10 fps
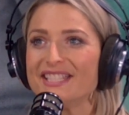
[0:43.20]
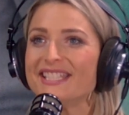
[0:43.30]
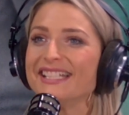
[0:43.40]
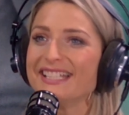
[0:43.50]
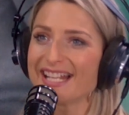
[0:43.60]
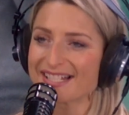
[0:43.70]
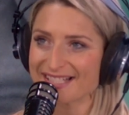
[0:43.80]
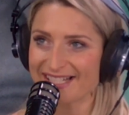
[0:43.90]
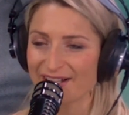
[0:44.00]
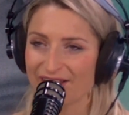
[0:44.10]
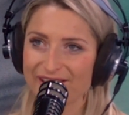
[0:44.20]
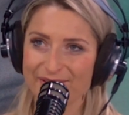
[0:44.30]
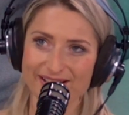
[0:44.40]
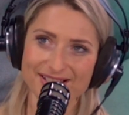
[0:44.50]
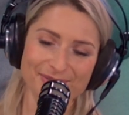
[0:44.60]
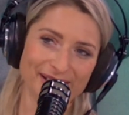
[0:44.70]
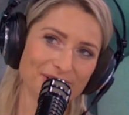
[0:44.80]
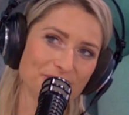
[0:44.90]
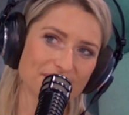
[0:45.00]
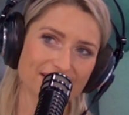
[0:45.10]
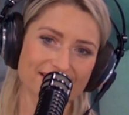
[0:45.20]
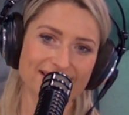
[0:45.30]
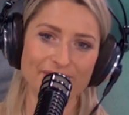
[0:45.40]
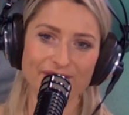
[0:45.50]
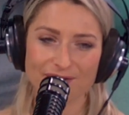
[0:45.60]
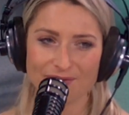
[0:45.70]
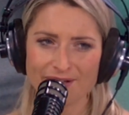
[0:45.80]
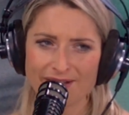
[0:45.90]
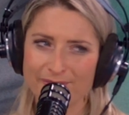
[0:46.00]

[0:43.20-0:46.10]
The next thing, I think it must have been 6:45,